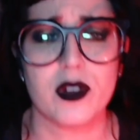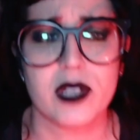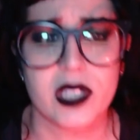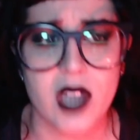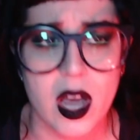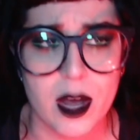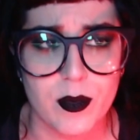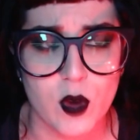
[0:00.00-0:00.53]

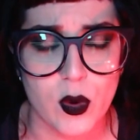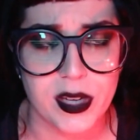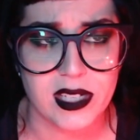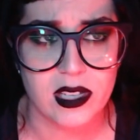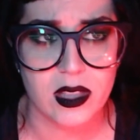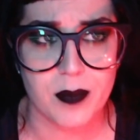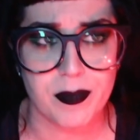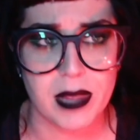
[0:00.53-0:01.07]
time going to
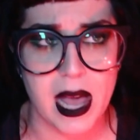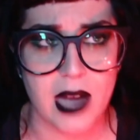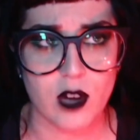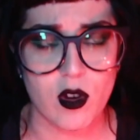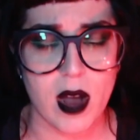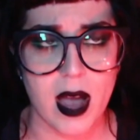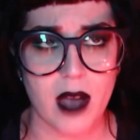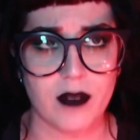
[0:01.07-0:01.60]
the
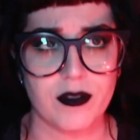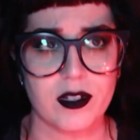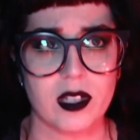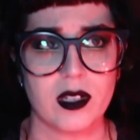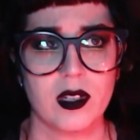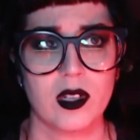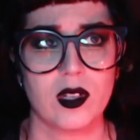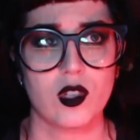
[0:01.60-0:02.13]
Blackcraft
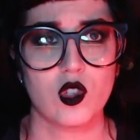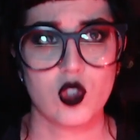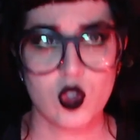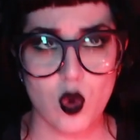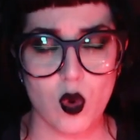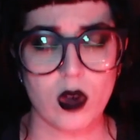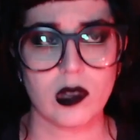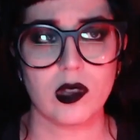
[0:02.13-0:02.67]

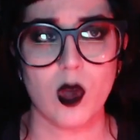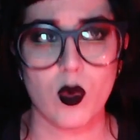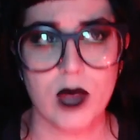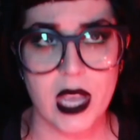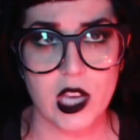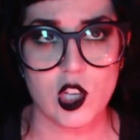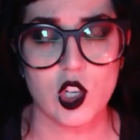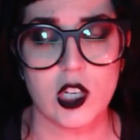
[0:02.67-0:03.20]
store
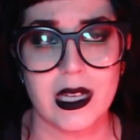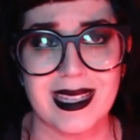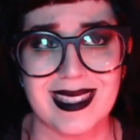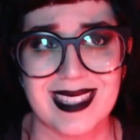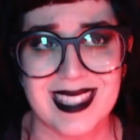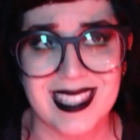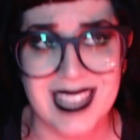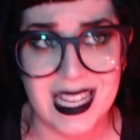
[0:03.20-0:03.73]
location in
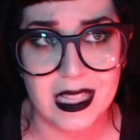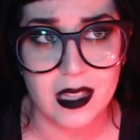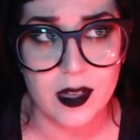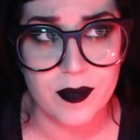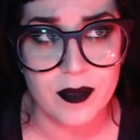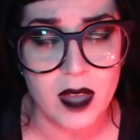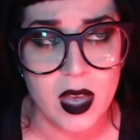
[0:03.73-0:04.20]
Salem.